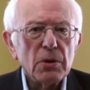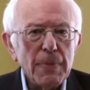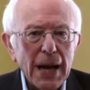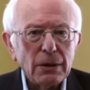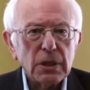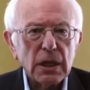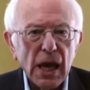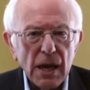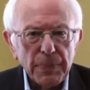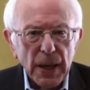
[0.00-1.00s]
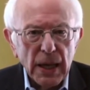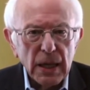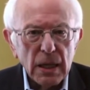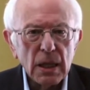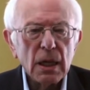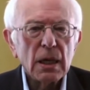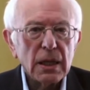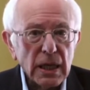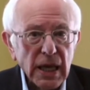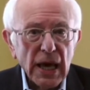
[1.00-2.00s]
to mount a campaign
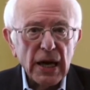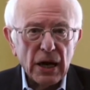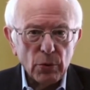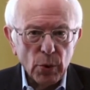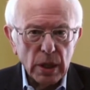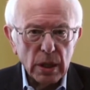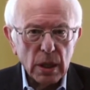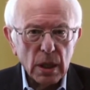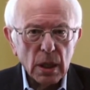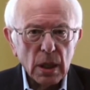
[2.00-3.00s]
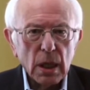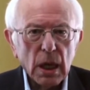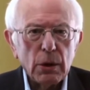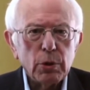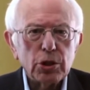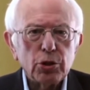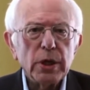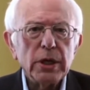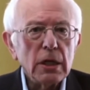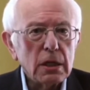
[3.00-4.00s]
that cannot win and which
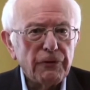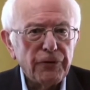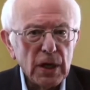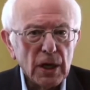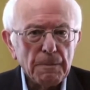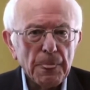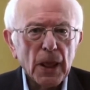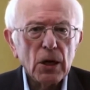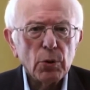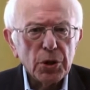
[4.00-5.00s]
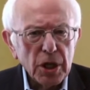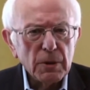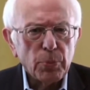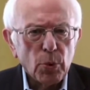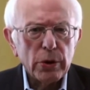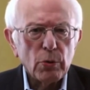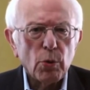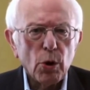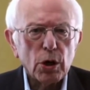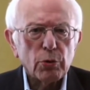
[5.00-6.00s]
would interfere with the
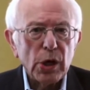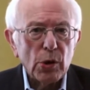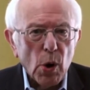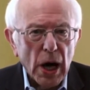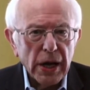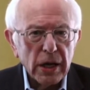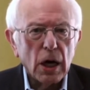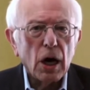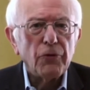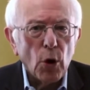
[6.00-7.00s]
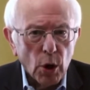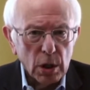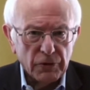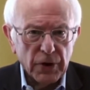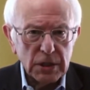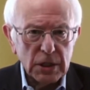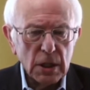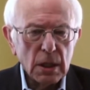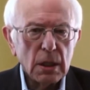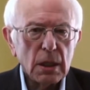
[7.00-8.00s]
important work required of all of
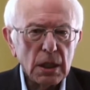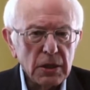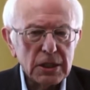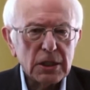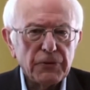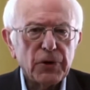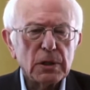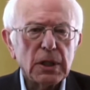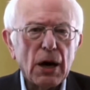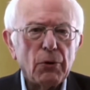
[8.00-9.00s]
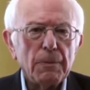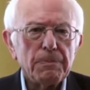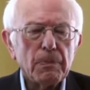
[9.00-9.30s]
us in this difficult hour.